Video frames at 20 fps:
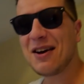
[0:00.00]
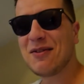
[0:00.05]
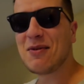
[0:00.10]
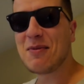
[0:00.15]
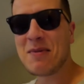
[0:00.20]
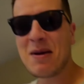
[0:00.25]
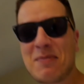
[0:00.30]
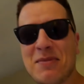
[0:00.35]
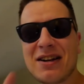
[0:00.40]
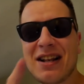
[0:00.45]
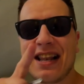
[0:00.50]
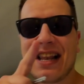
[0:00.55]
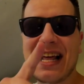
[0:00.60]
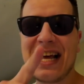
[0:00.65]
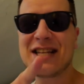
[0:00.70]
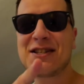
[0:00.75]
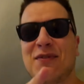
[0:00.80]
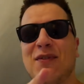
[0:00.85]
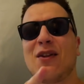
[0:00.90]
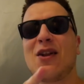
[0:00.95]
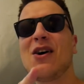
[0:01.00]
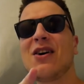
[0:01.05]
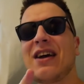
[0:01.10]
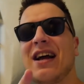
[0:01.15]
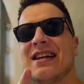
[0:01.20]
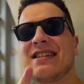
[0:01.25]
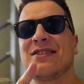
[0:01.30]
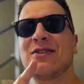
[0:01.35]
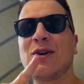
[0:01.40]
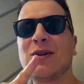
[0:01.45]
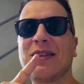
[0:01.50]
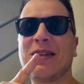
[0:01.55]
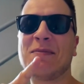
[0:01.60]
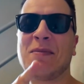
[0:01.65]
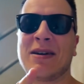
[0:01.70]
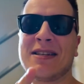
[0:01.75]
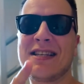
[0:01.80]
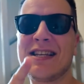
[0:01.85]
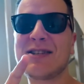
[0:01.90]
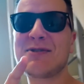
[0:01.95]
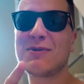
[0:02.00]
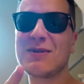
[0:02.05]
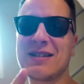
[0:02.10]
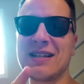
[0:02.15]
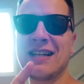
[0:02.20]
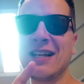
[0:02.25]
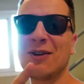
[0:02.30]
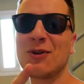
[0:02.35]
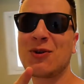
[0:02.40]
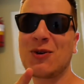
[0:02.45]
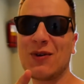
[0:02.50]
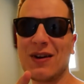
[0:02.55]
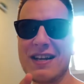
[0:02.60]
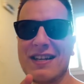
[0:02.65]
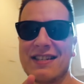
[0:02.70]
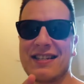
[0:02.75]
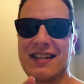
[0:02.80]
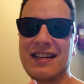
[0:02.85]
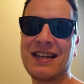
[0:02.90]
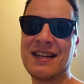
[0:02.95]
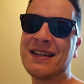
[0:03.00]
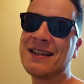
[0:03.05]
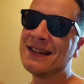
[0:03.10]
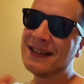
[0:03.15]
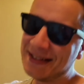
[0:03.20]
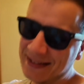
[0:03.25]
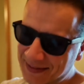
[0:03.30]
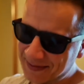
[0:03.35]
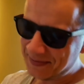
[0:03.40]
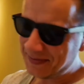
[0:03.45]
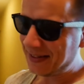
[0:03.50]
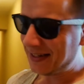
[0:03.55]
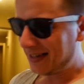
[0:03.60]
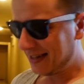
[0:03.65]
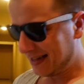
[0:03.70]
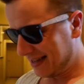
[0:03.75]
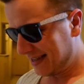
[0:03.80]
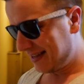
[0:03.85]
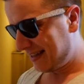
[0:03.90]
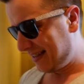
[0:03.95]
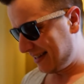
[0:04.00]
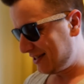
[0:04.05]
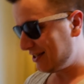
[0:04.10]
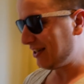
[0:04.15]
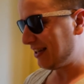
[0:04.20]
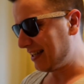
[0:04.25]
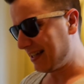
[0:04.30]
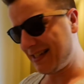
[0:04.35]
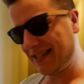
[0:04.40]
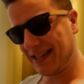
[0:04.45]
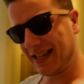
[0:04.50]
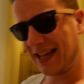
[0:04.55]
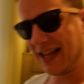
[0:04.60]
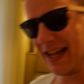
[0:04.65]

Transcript: Remember the last vlog I told that my sister was a little crazy? She is.